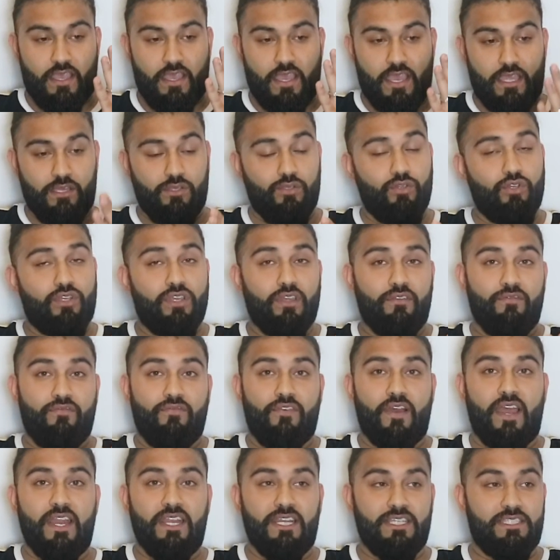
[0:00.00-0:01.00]
And you can
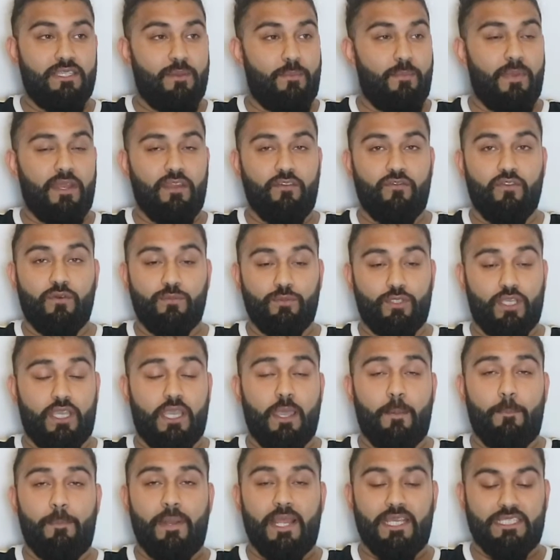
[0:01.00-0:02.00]
find this in many forms. You
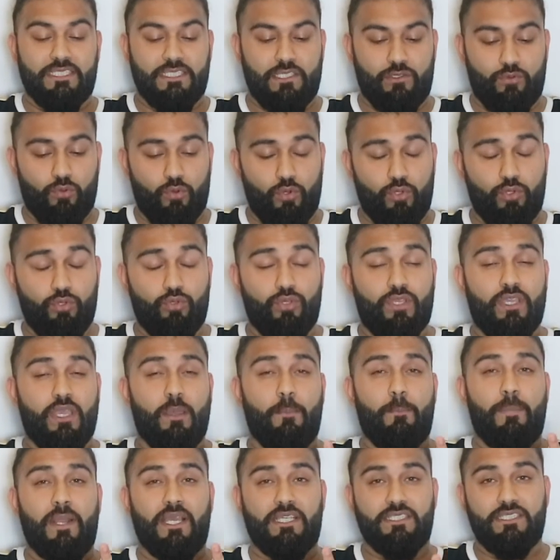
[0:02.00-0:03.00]
can get black seed, or you can
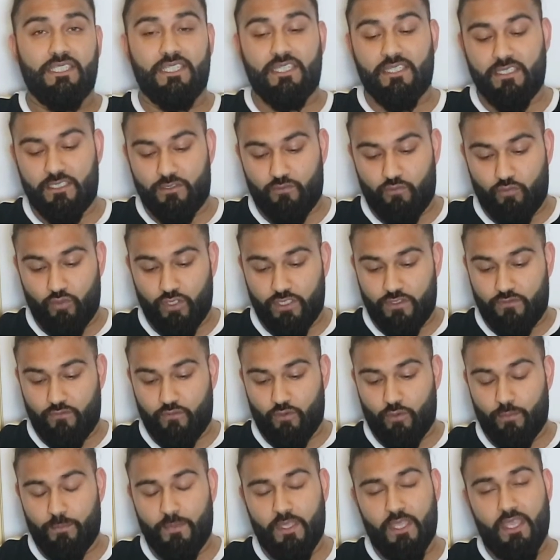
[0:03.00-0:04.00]
get black seed in its rawest
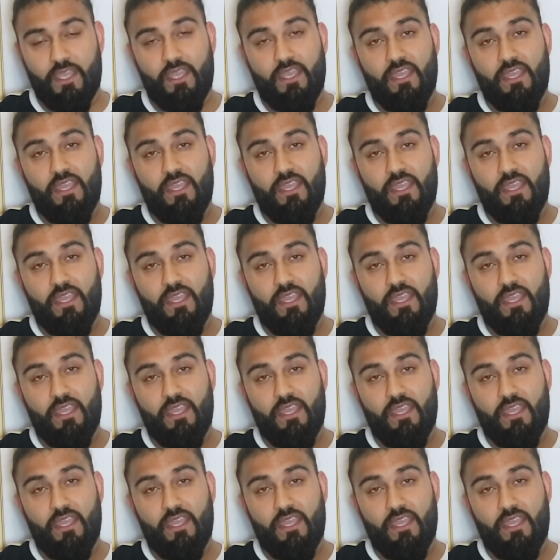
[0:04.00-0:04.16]
form.